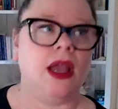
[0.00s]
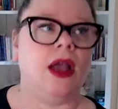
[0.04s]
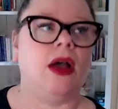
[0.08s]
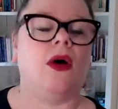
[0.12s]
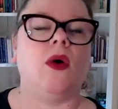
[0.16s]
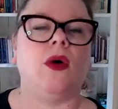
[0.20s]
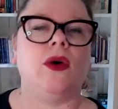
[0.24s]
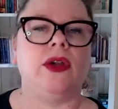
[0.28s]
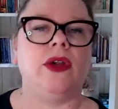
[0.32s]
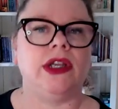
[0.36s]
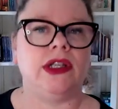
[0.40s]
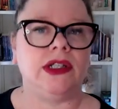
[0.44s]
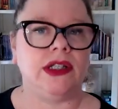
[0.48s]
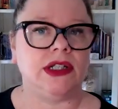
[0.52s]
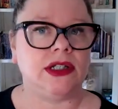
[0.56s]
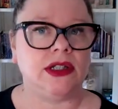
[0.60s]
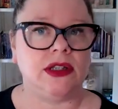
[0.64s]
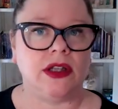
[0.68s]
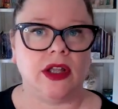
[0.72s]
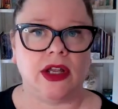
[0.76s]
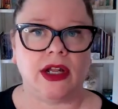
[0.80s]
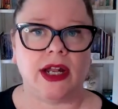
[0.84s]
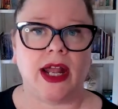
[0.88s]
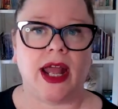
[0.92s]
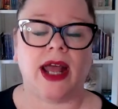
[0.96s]
or you didn't
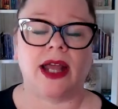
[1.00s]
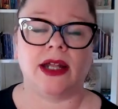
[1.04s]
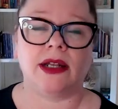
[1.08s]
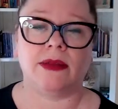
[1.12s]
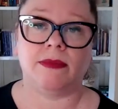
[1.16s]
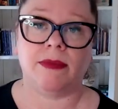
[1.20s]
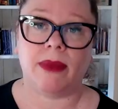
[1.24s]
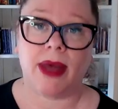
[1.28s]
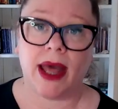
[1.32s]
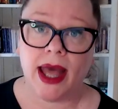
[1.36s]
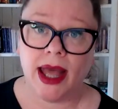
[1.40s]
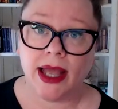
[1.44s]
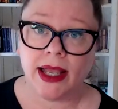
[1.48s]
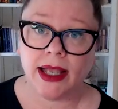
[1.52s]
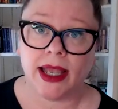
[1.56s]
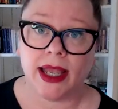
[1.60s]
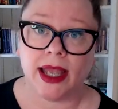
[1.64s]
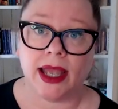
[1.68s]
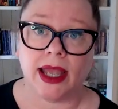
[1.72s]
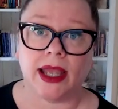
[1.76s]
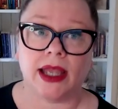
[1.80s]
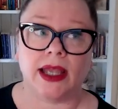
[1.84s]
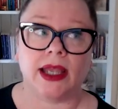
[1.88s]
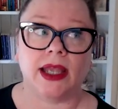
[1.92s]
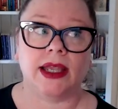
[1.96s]
learn how to
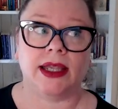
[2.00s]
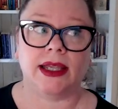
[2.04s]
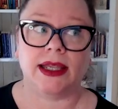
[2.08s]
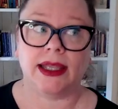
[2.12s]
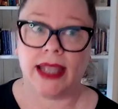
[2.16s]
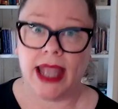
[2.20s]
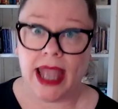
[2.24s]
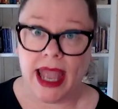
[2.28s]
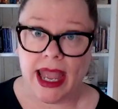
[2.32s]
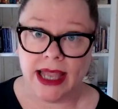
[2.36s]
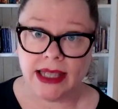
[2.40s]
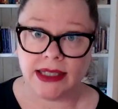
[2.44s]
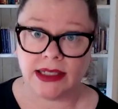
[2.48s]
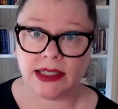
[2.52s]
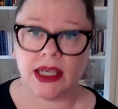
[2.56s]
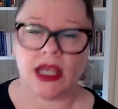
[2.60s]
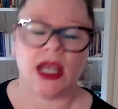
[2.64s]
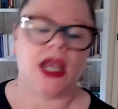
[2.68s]
market yet,